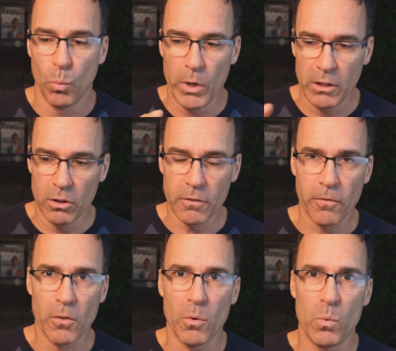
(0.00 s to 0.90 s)
We look
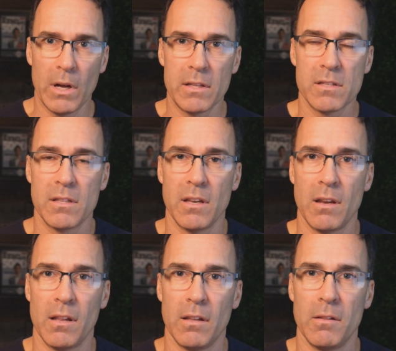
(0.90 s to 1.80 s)
for the ones
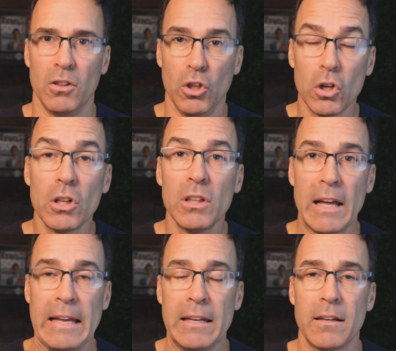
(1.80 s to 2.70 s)
that look
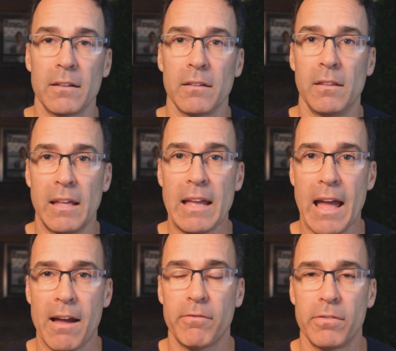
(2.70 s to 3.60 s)
like they
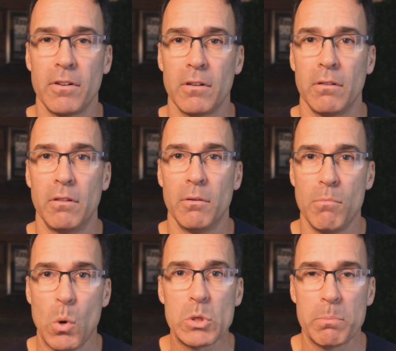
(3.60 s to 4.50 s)
have the
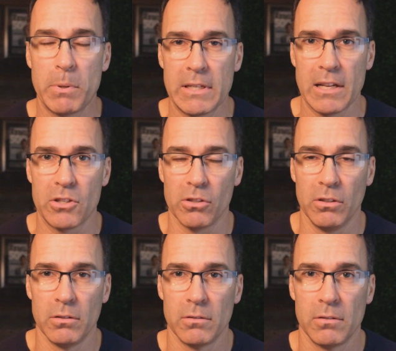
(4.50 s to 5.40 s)
most
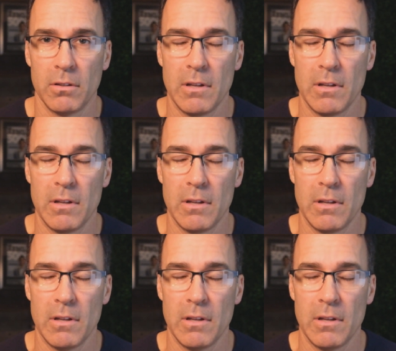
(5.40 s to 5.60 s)
potential.